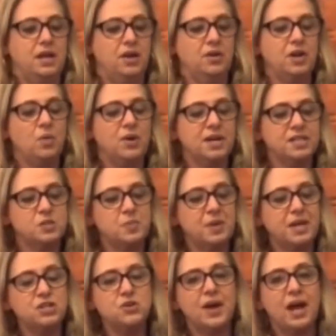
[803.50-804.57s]
And I want to explain
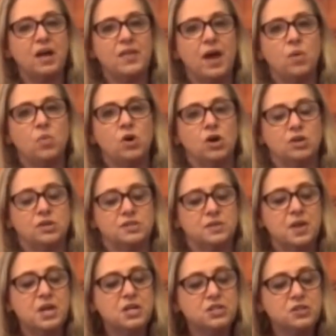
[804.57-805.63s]
to you how that works.
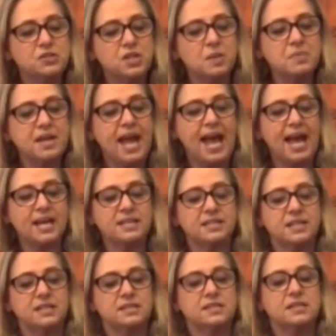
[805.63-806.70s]
So some
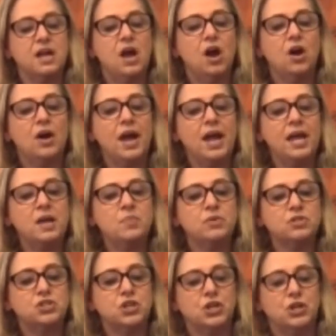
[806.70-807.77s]
cactus are able
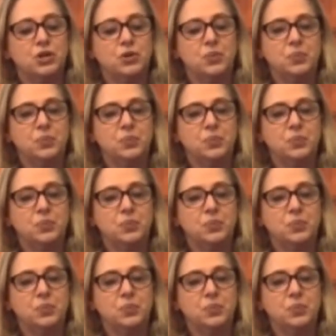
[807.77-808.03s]
to